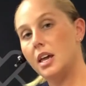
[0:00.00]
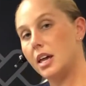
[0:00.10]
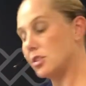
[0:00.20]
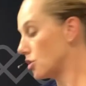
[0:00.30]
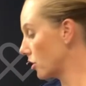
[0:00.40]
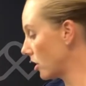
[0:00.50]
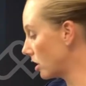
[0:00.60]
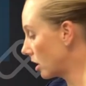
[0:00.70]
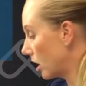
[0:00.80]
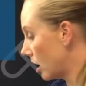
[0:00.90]
and turn on
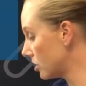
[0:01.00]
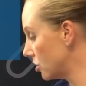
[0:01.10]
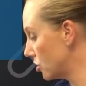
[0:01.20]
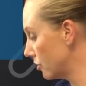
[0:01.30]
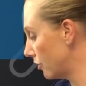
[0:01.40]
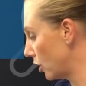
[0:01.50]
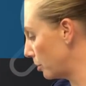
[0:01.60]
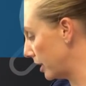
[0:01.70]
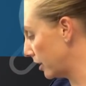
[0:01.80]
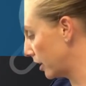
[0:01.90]
our oxygen flow
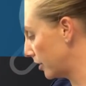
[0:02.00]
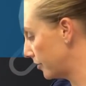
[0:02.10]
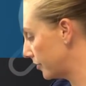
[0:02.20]
meter.